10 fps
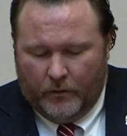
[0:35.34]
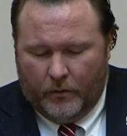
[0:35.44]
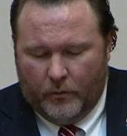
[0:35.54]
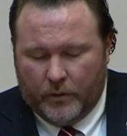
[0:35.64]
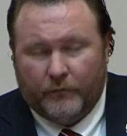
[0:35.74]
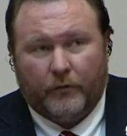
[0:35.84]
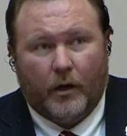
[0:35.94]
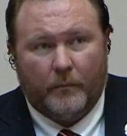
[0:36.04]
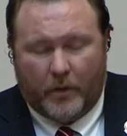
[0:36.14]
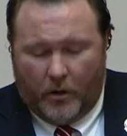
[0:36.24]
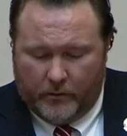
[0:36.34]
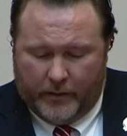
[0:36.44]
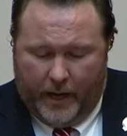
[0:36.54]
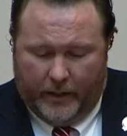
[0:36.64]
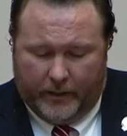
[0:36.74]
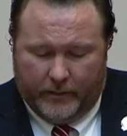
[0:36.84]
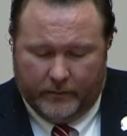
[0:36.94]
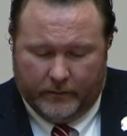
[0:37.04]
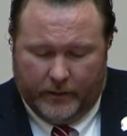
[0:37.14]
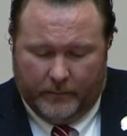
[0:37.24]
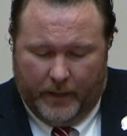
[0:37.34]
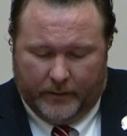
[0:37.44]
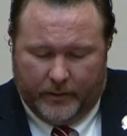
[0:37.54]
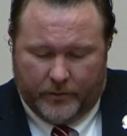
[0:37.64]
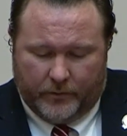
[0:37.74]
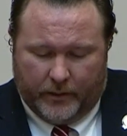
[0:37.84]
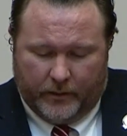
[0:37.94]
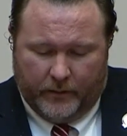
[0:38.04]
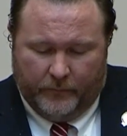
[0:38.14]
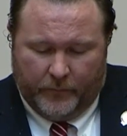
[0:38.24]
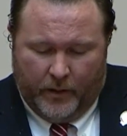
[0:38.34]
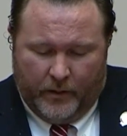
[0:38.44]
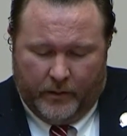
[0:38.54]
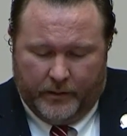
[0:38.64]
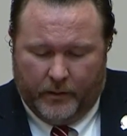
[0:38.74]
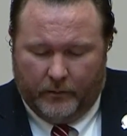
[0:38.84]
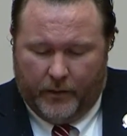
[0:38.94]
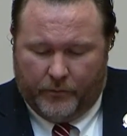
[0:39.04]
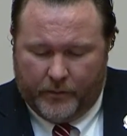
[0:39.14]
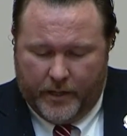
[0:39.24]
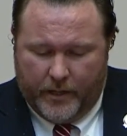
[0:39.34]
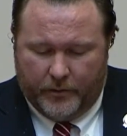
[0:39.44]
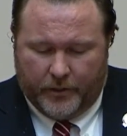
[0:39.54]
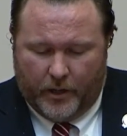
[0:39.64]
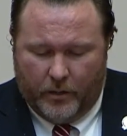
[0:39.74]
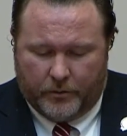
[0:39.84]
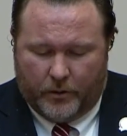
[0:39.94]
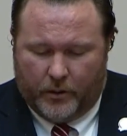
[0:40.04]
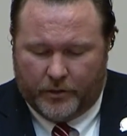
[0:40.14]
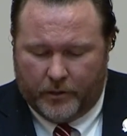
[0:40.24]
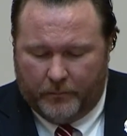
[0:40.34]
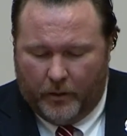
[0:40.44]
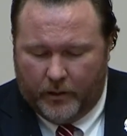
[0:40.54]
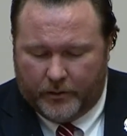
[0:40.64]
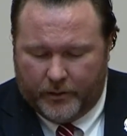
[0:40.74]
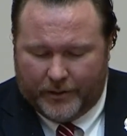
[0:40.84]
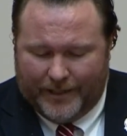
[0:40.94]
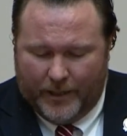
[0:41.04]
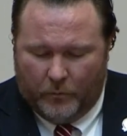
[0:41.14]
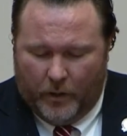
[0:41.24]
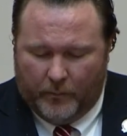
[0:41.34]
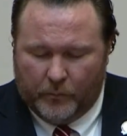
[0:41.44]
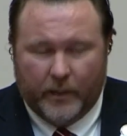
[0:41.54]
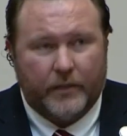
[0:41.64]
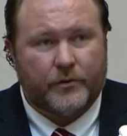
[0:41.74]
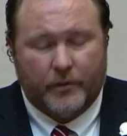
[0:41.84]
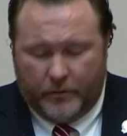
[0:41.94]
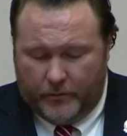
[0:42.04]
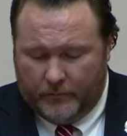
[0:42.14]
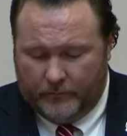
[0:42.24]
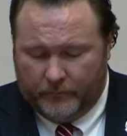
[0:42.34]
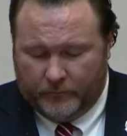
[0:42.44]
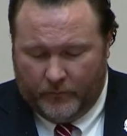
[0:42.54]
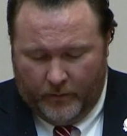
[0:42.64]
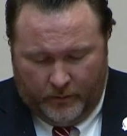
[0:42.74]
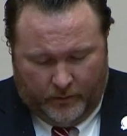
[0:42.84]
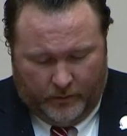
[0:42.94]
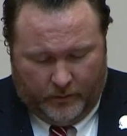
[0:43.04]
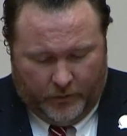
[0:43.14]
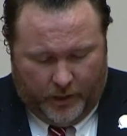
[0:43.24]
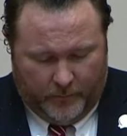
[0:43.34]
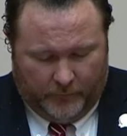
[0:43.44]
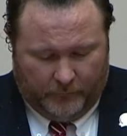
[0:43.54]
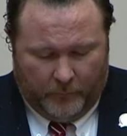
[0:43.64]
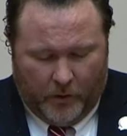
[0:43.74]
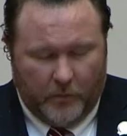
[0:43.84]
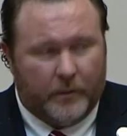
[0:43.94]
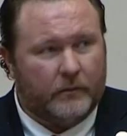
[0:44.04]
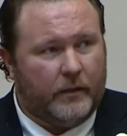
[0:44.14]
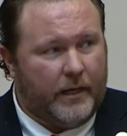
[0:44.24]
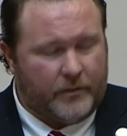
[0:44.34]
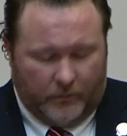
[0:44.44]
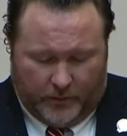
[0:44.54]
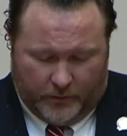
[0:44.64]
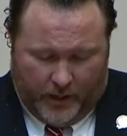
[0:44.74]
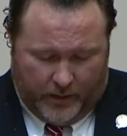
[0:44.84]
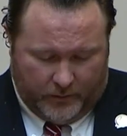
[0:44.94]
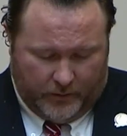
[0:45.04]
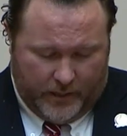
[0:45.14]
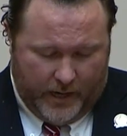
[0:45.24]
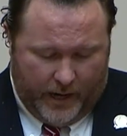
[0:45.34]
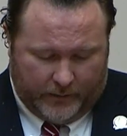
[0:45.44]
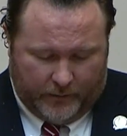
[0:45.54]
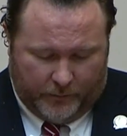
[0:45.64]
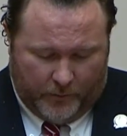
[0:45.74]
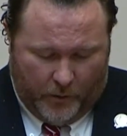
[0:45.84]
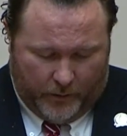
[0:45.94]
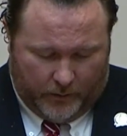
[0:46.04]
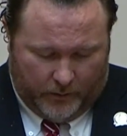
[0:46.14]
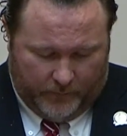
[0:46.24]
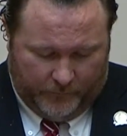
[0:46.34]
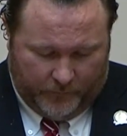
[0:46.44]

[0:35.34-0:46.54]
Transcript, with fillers: who is from Carter County in my district. Nearly three years ago, Sergeant Parsons did what Marines do. gentlemen from Bourbon, Estill and Johnson, he acted heroically